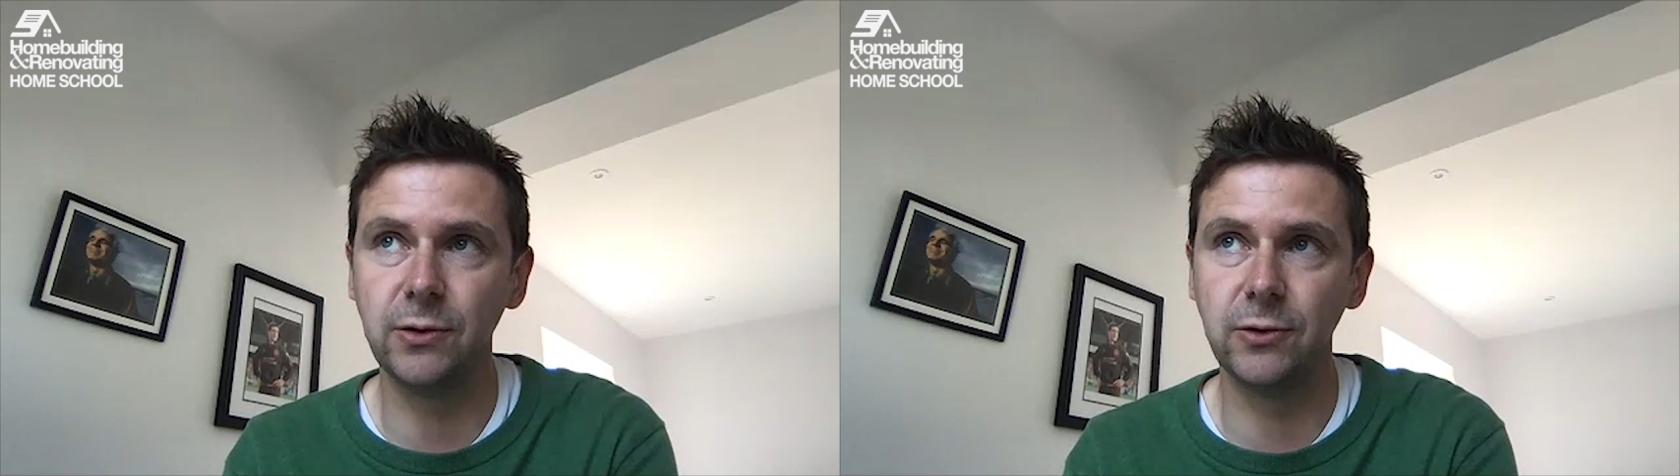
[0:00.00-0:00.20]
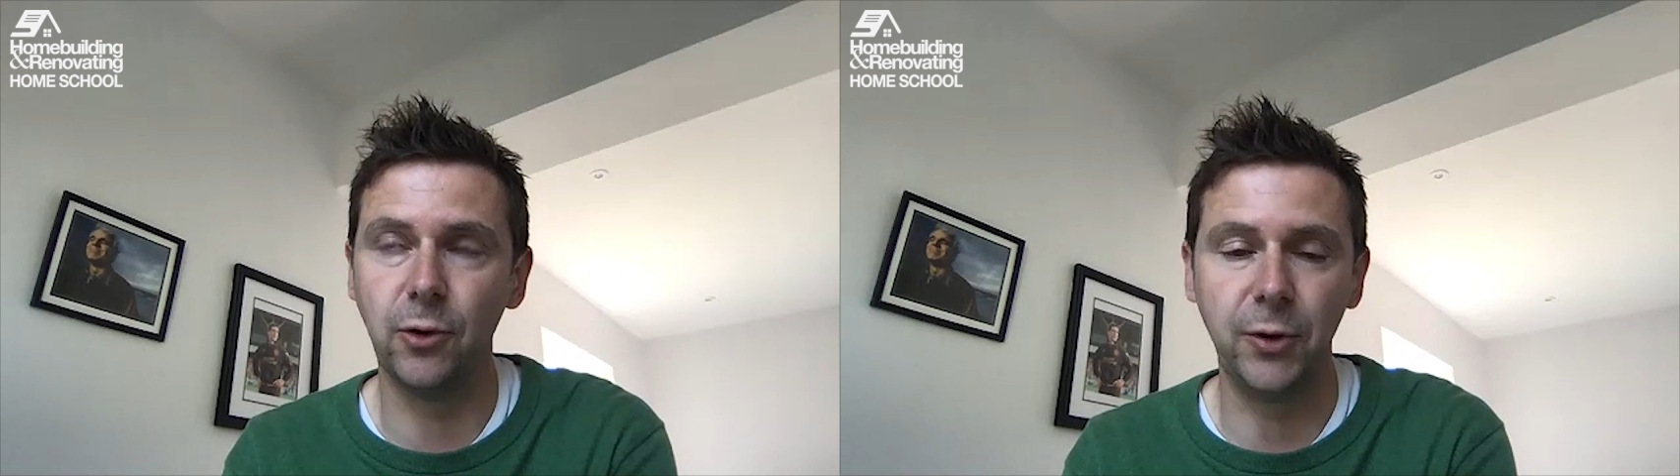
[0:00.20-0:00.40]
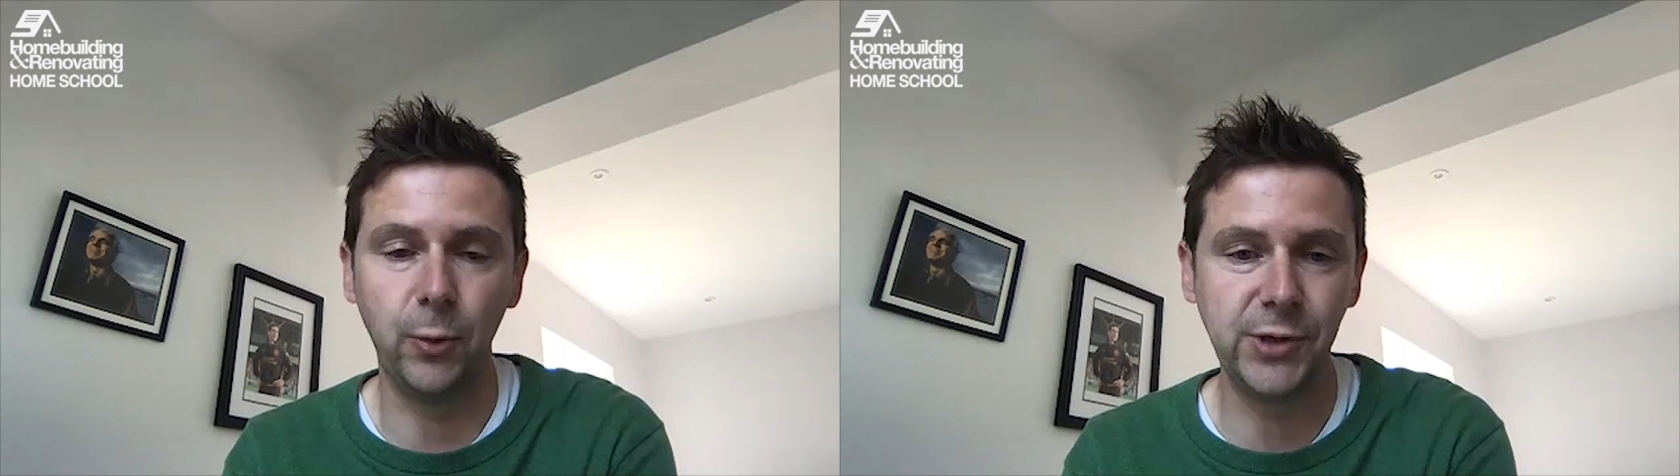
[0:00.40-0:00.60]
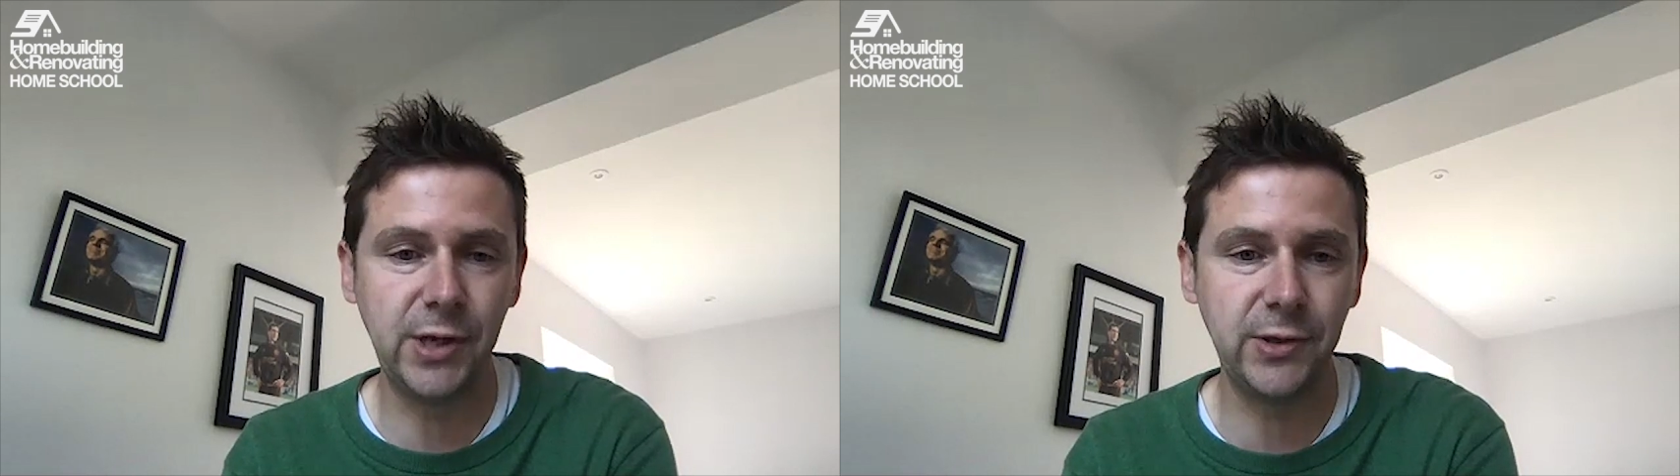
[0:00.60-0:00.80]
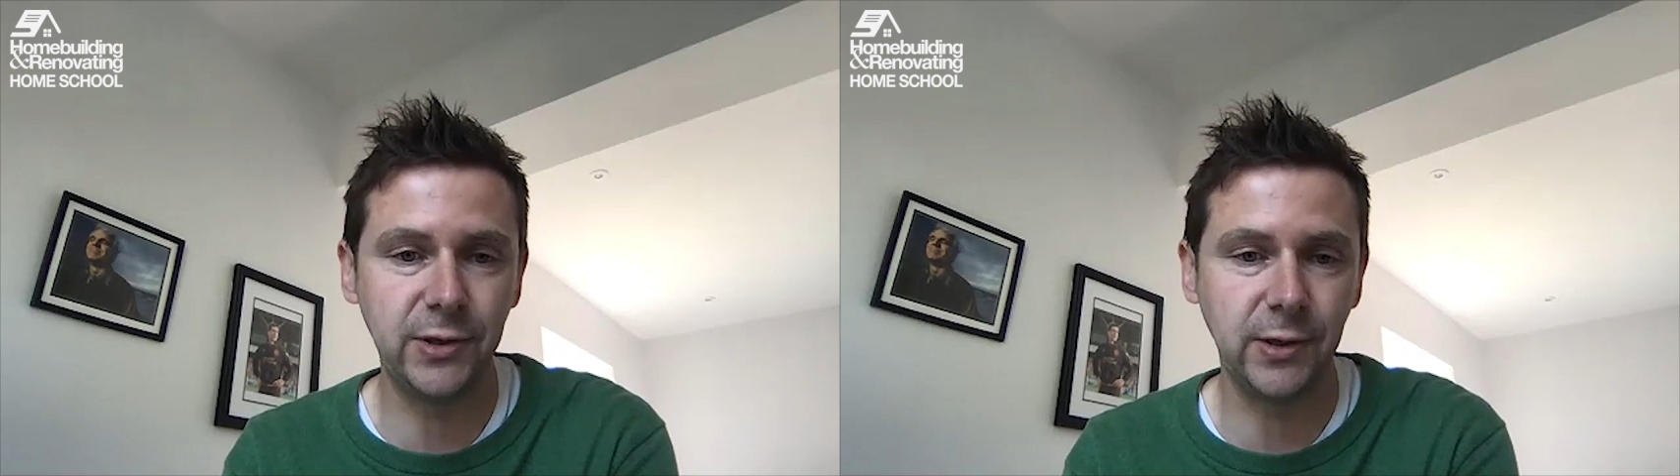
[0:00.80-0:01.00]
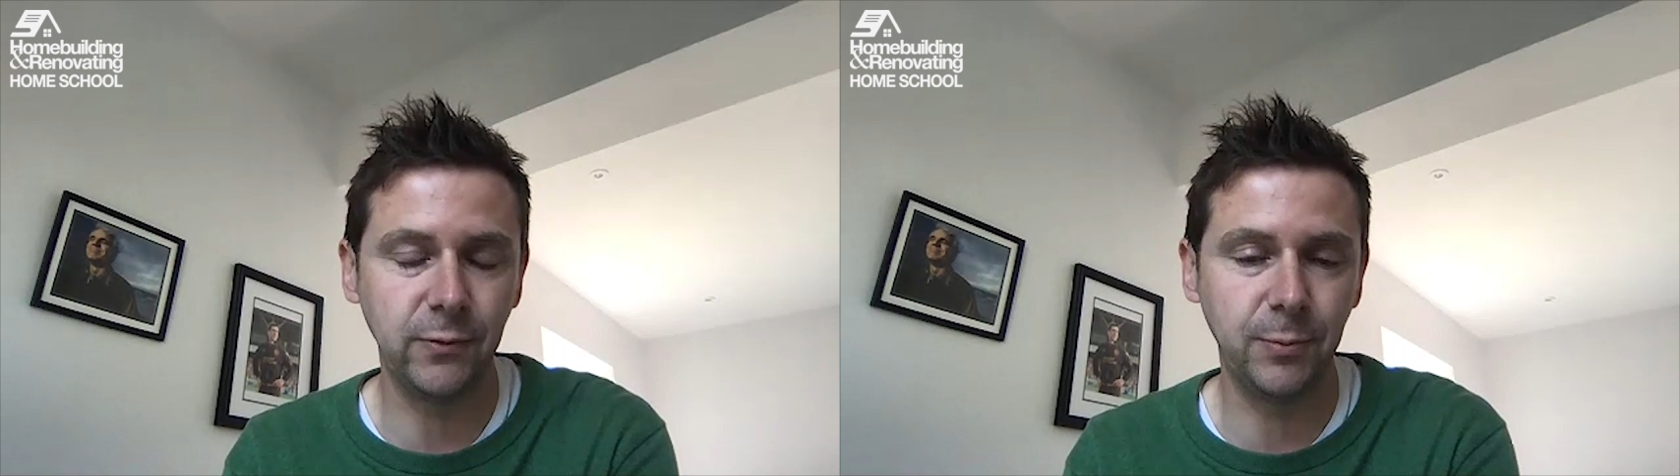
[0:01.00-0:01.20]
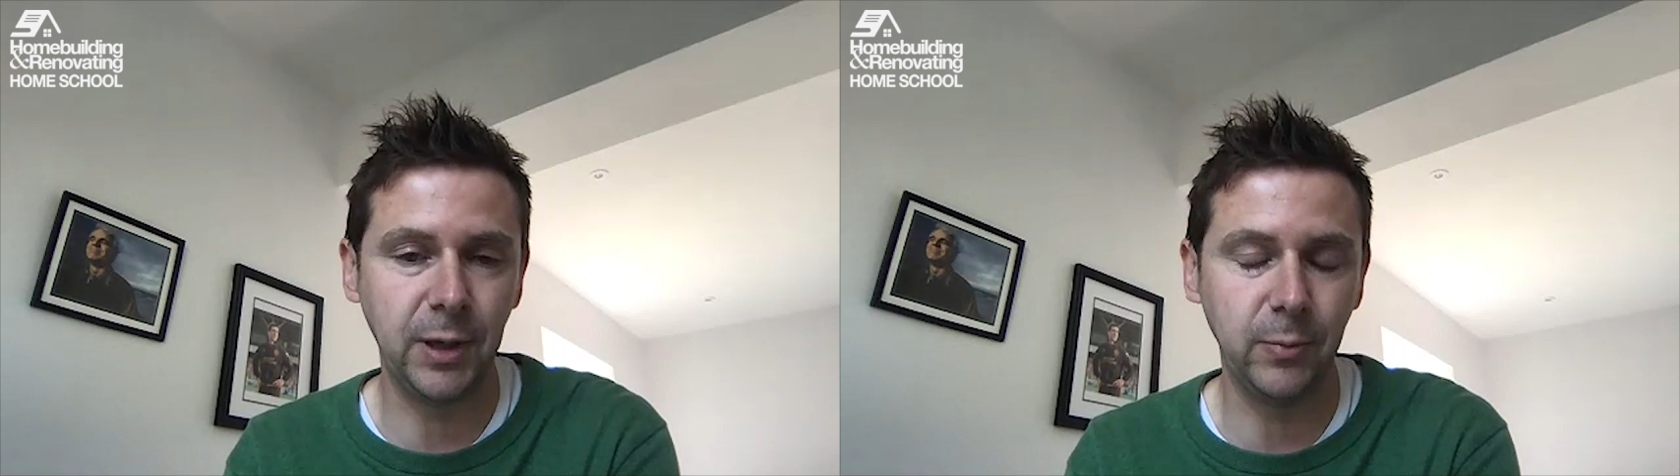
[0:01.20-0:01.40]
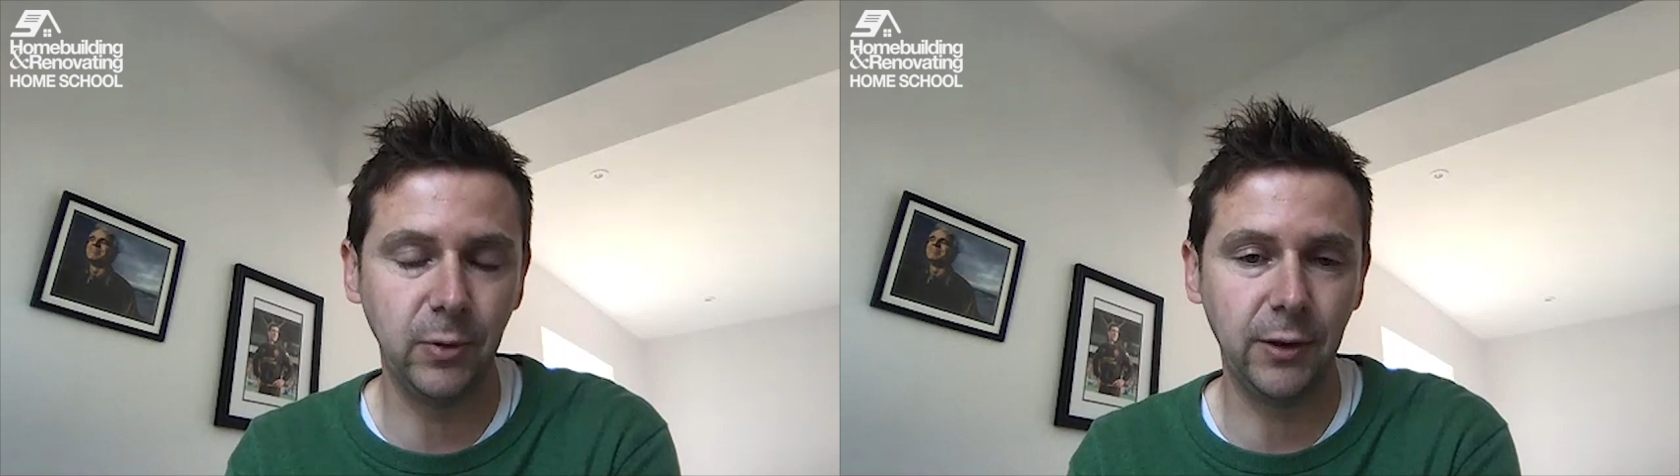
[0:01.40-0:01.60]
not always easy, is it, for
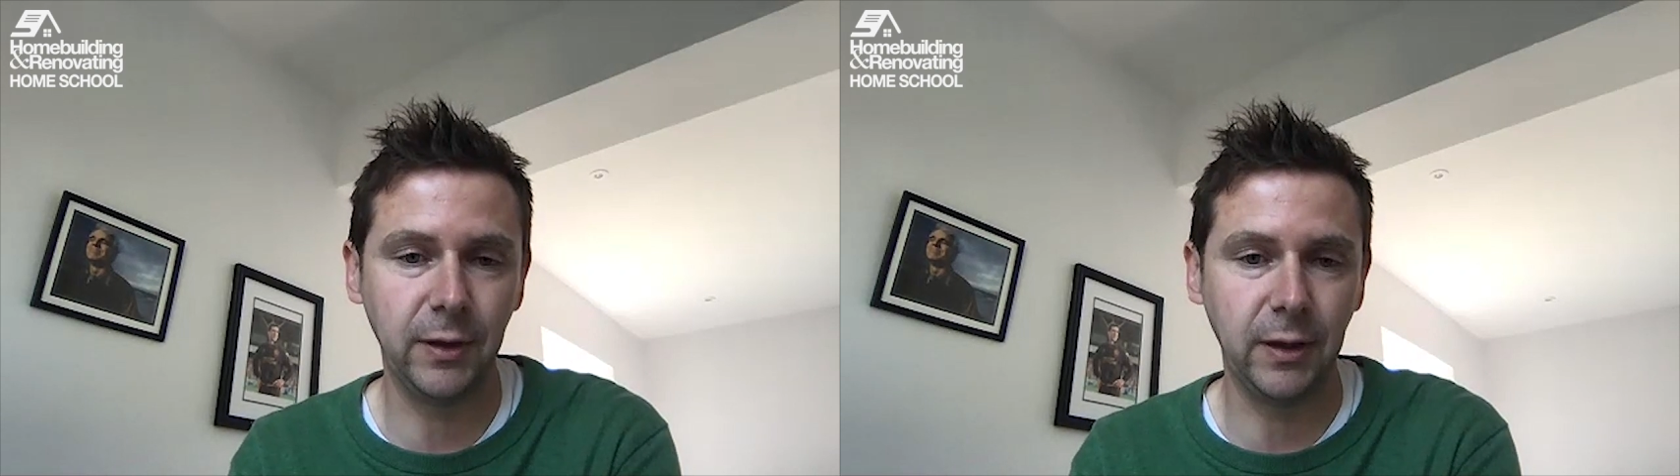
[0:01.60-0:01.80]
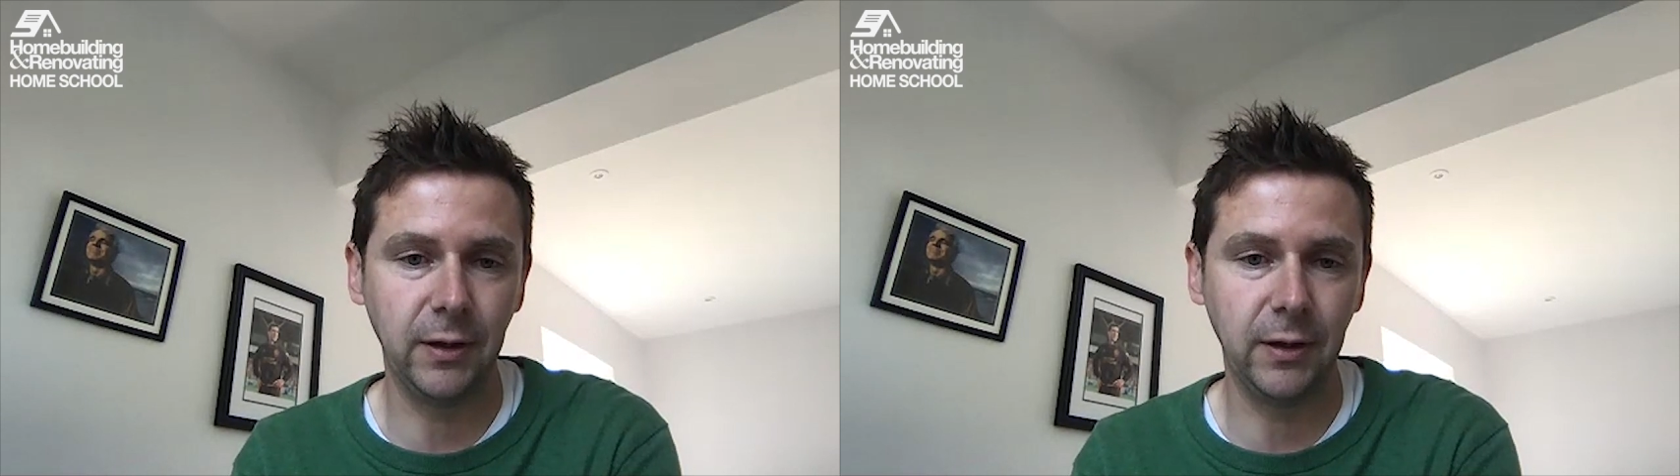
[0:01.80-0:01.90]
people, I think?